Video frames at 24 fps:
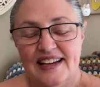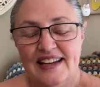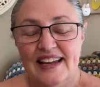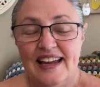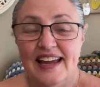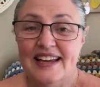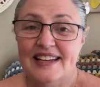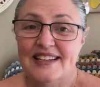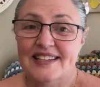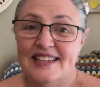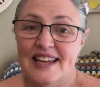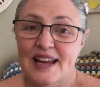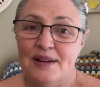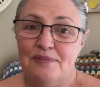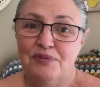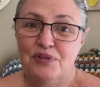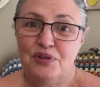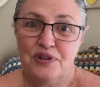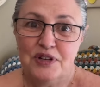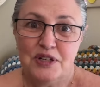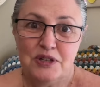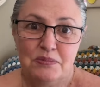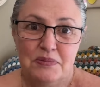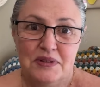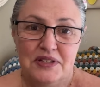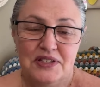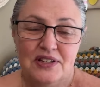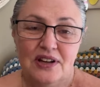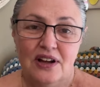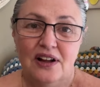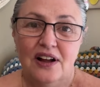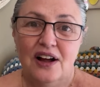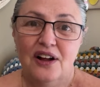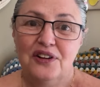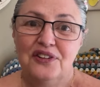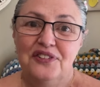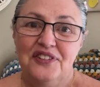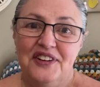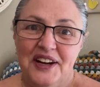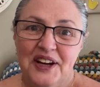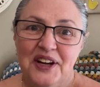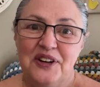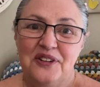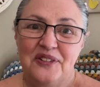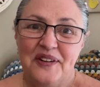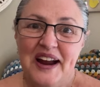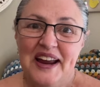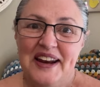except Christmas. I'll
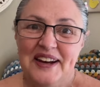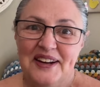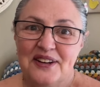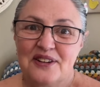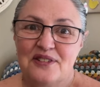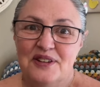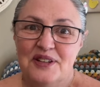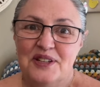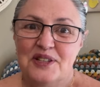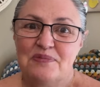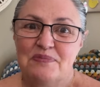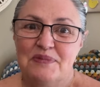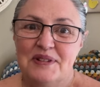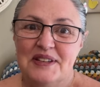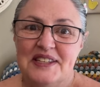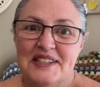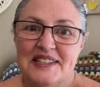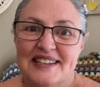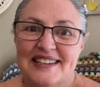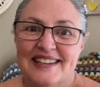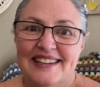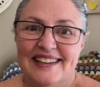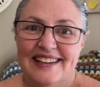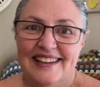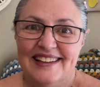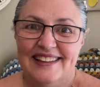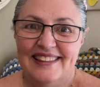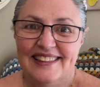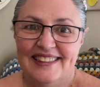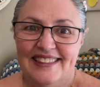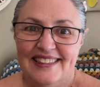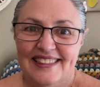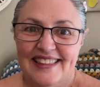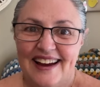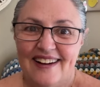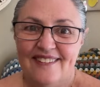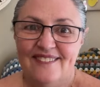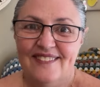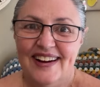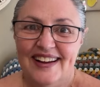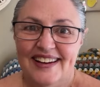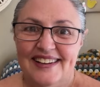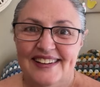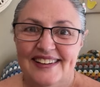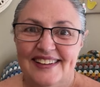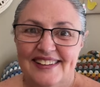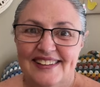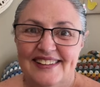decorate at Christmas. That
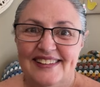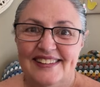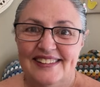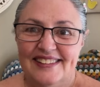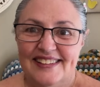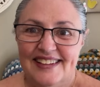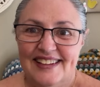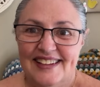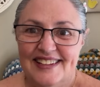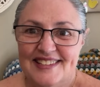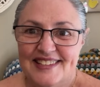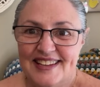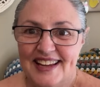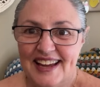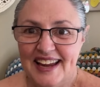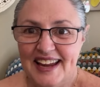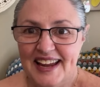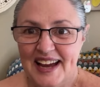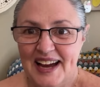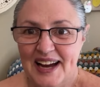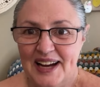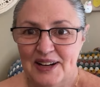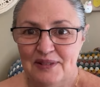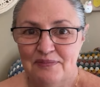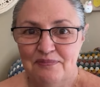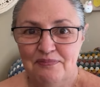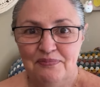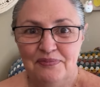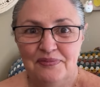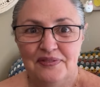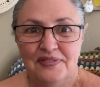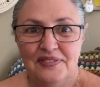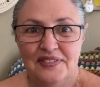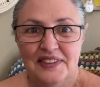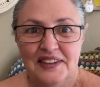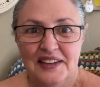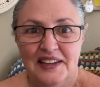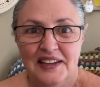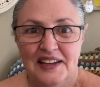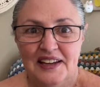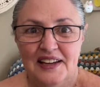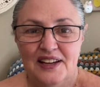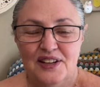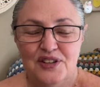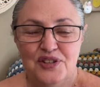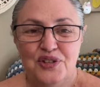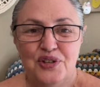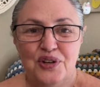one is a
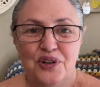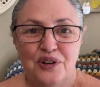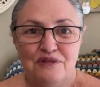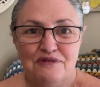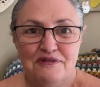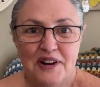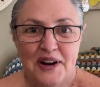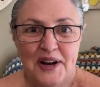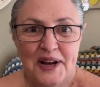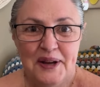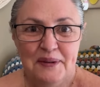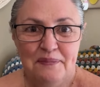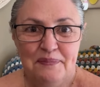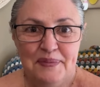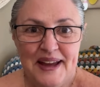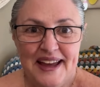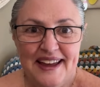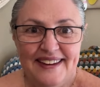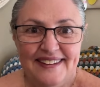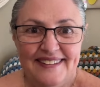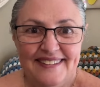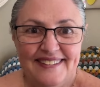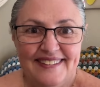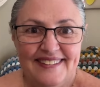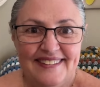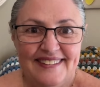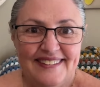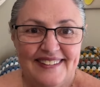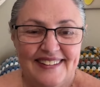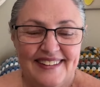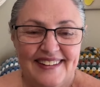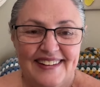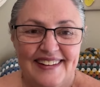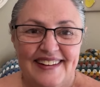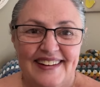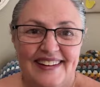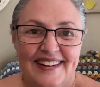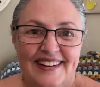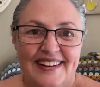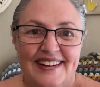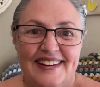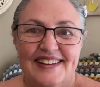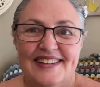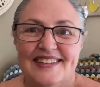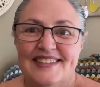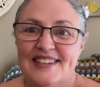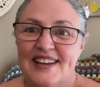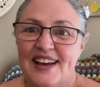surefire bet.
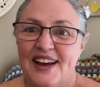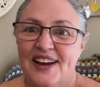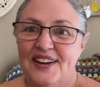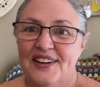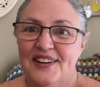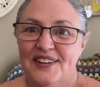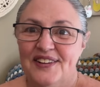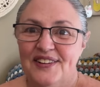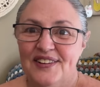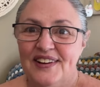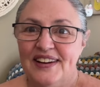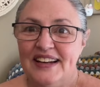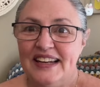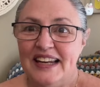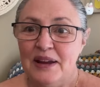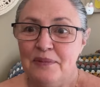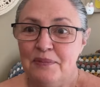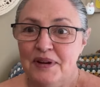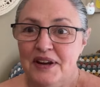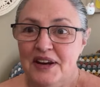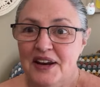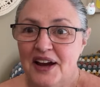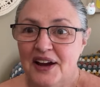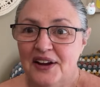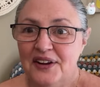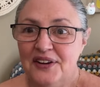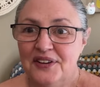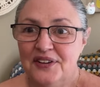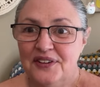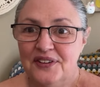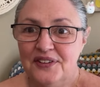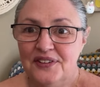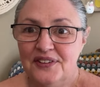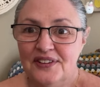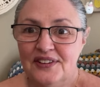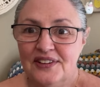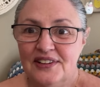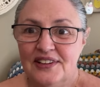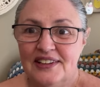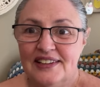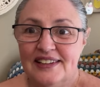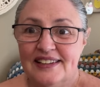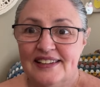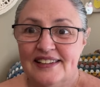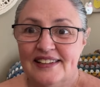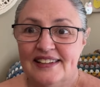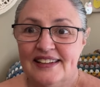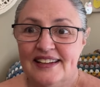So let me know
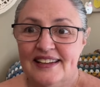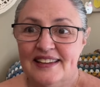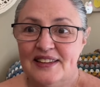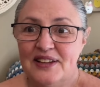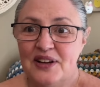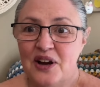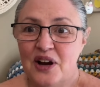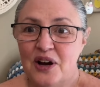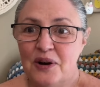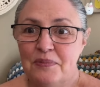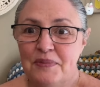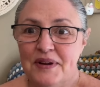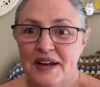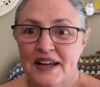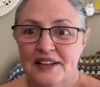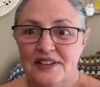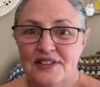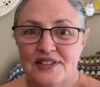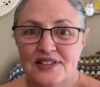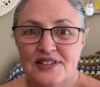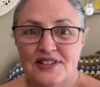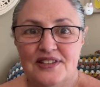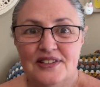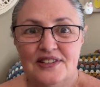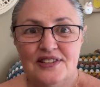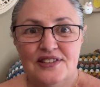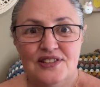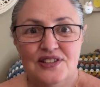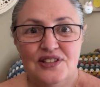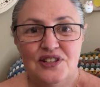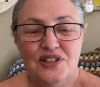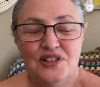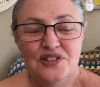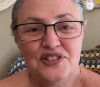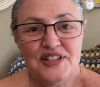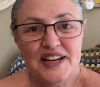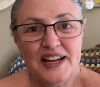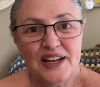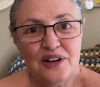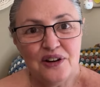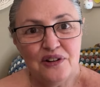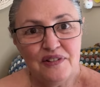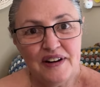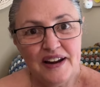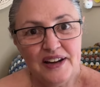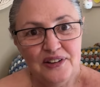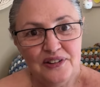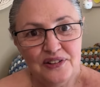in the comments, do you
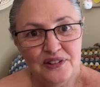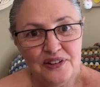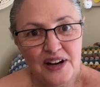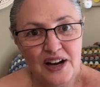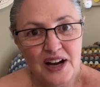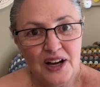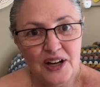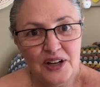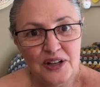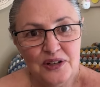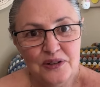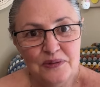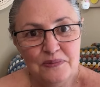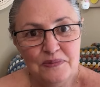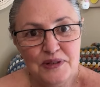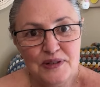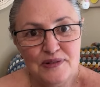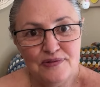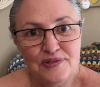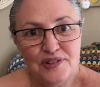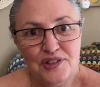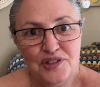decorate your homes for